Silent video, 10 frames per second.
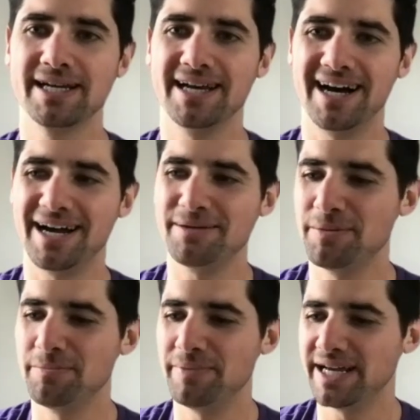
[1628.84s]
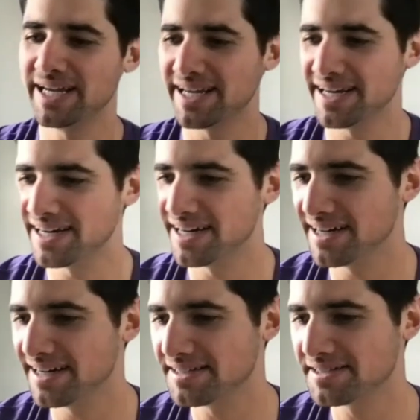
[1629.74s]
I'm a big
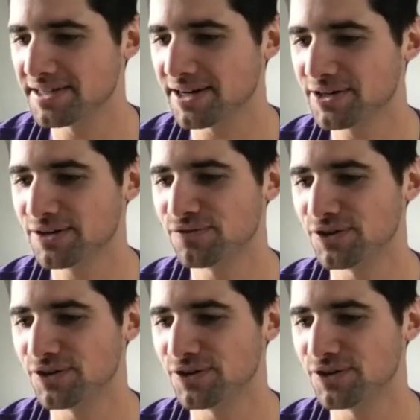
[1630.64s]
sucker